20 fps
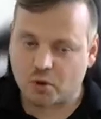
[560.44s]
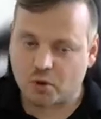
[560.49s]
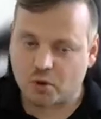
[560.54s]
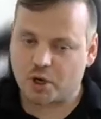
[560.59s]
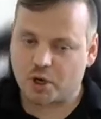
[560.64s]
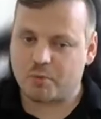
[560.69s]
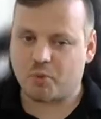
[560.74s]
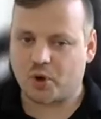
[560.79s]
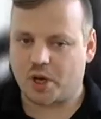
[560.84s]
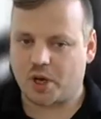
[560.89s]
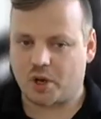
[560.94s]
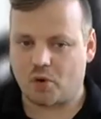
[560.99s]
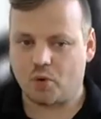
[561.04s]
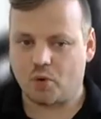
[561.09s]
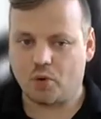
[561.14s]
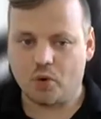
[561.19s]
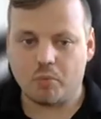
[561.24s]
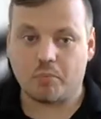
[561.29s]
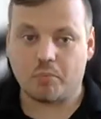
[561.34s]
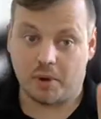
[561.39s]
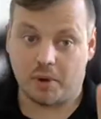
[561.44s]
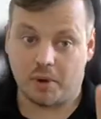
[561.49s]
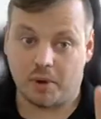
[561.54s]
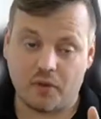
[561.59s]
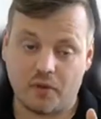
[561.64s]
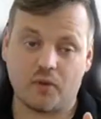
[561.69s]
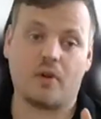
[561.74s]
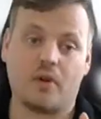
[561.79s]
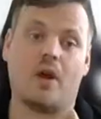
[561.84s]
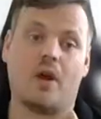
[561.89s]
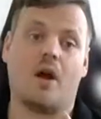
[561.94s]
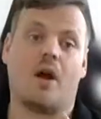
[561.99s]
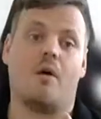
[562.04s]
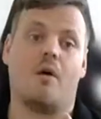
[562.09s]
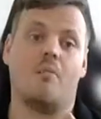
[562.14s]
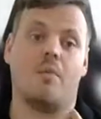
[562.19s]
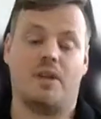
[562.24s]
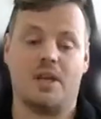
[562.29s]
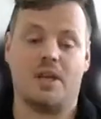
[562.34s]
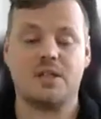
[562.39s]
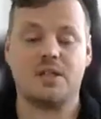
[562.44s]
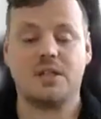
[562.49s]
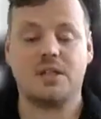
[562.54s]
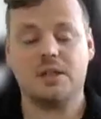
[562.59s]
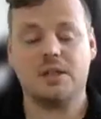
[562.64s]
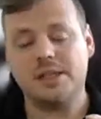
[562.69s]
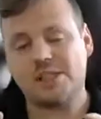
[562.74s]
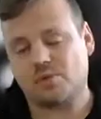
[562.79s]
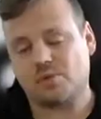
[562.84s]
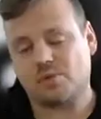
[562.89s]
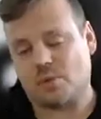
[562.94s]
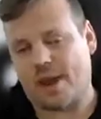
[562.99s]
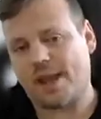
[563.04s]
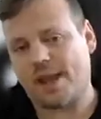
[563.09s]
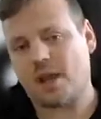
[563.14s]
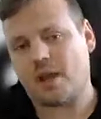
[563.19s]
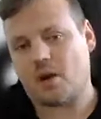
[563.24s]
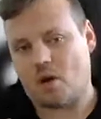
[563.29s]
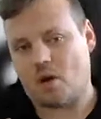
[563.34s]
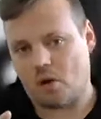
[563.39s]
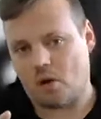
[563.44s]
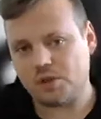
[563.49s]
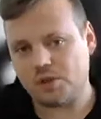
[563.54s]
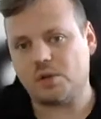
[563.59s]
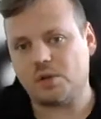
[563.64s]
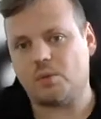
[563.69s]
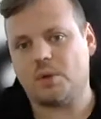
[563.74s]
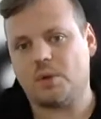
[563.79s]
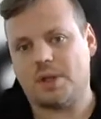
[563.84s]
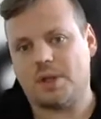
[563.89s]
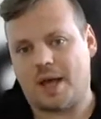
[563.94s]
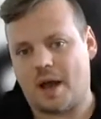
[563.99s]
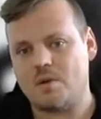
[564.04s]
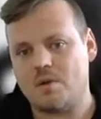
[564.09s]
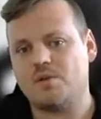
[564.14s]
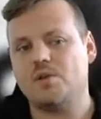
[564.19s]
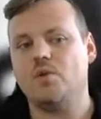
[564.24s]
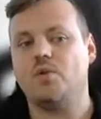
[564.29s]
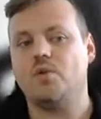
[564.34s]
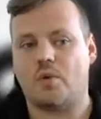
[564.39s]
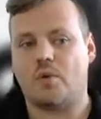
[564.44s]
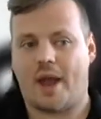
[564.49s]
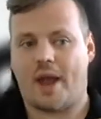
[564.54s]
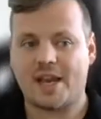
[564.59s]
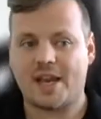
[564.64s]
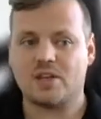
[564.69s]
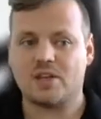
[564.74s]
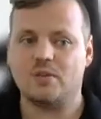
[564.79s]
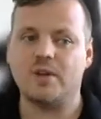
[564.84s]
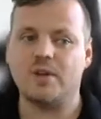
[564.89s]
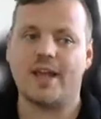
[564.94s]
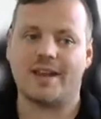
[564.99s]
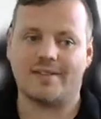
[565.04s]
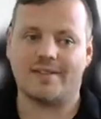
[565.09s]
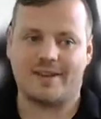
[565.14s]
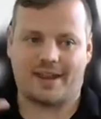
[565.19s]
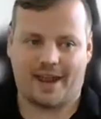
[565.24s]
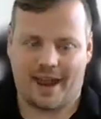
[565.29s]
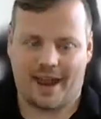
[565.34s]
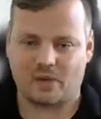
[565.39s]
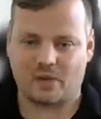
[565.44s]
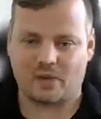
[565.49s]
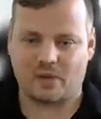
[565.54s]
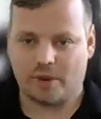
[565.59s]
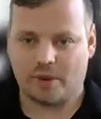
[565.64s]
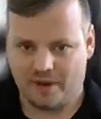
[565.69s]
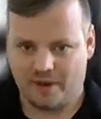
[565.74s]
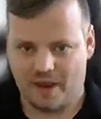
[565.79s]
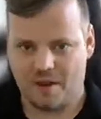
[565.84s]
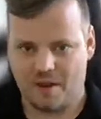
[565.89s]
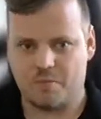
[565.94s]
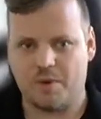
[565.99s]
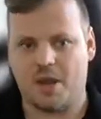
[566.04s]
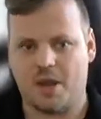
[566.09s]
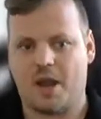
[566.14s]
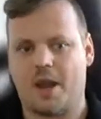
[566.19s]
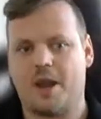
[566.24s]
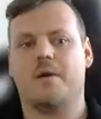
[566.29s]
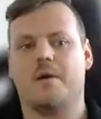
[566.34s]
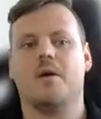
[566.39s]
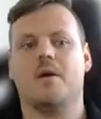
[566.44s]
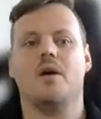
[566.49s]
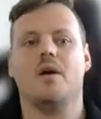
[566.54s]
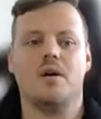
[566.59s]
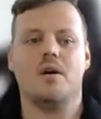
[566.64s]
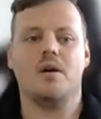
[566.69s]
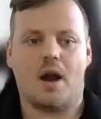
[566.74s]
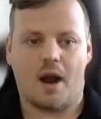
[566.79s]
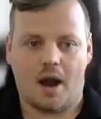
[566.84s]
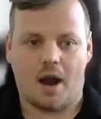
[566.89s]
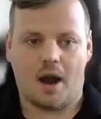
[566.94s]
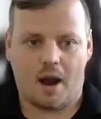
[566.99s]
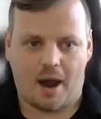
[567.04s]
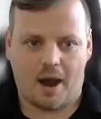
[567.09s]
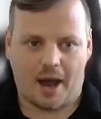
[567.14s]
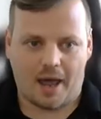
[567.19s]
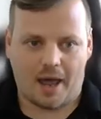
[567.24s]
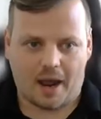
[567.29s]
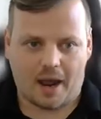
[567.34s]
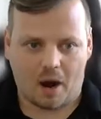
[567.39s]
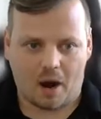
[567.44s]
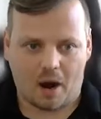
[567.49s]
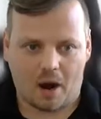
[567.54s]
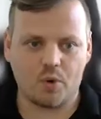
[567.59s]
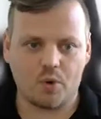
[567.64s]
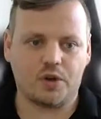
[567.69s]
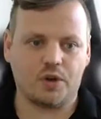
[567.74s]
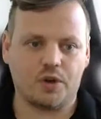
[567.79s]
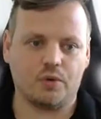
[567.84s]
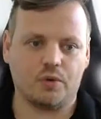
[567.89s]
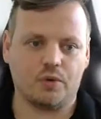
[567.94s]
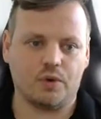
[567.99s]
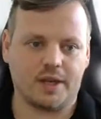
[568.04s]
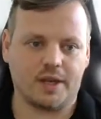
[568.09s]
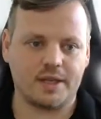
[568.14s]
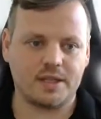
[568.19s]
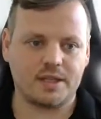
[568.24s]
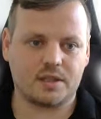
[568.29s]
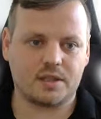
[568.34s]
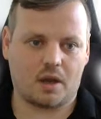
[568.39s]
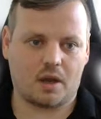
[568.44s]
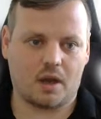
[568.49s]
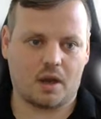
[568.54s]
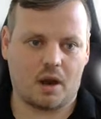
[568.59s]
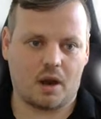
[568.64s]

is already pretty cool, but additionally, Swagger also allows you to actually interact with the API. And how would you do this?